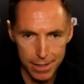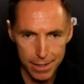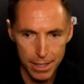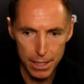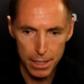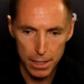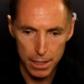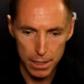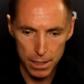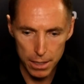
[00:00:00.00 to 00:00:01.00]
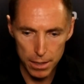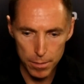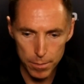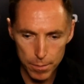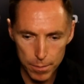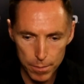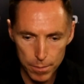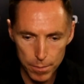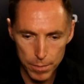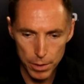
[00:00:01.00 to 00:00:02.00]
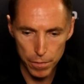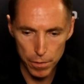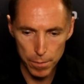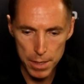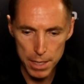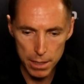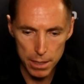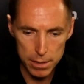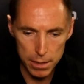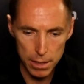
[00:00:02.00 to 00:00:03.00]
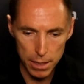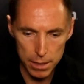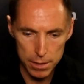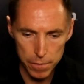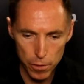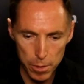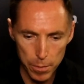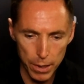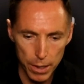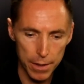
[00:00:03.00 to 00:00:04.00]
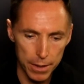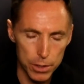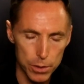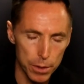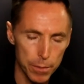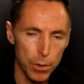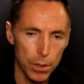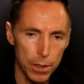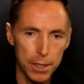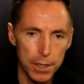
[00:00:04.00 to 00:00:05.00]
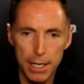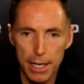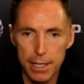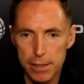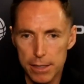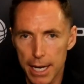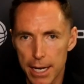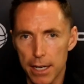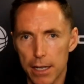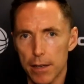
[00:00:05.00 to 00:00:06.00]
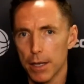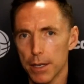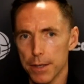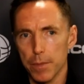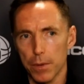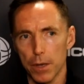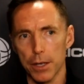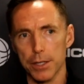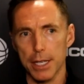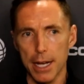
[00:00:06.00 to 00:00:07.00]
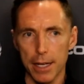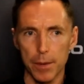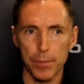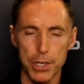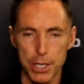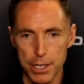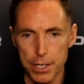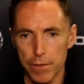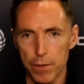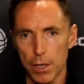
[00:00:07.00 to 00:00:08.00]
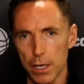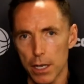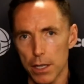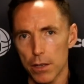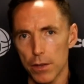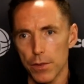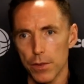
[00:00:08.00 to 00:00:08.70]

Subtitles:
And, you know, for me as a former player, I think it's really important that these guys gain a deeper understanding and appreciation for one another